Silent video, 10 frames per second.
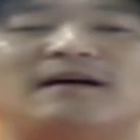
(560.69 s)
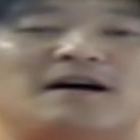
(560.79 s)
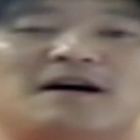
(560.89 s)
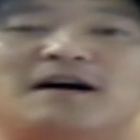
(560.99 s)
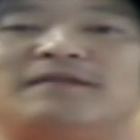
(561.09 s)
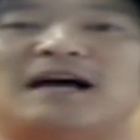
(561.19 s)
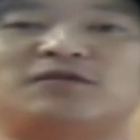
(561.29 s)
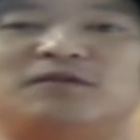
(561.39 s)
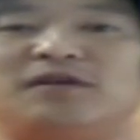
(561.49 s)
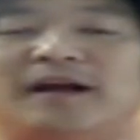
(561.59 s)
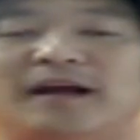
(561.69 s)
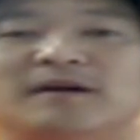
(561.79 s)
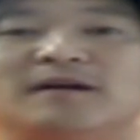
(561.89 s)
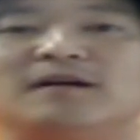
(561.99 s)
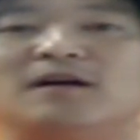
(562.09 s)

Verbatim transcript: the uh, national team.